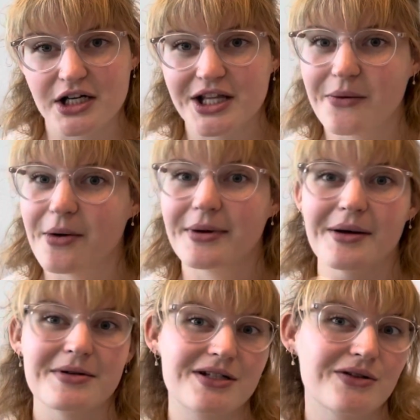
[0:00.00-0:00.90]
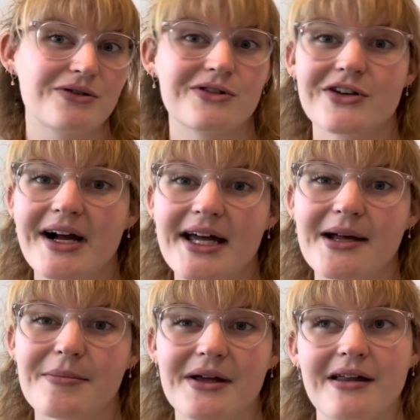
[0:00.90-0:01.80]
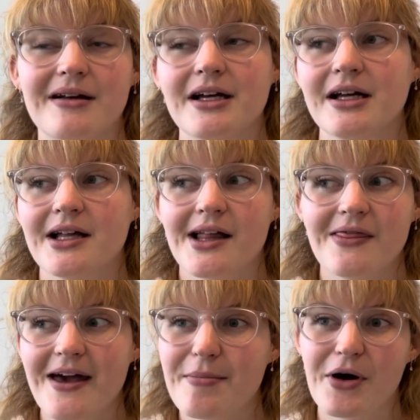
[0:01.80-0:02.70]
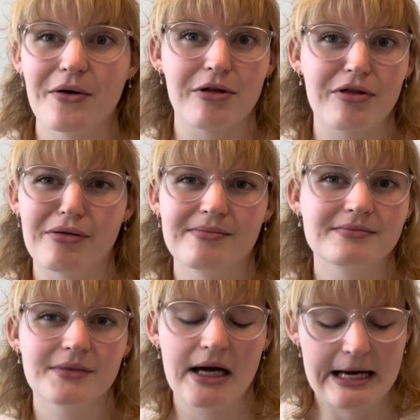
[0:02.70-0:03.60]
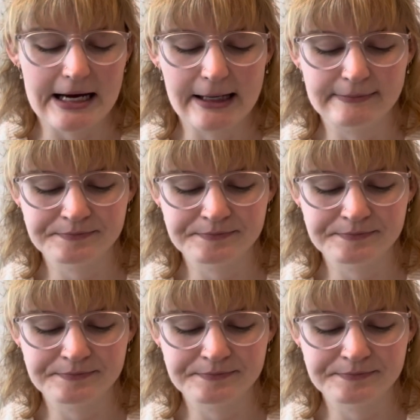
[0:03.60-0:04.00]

They won't be able to dry it, but they both are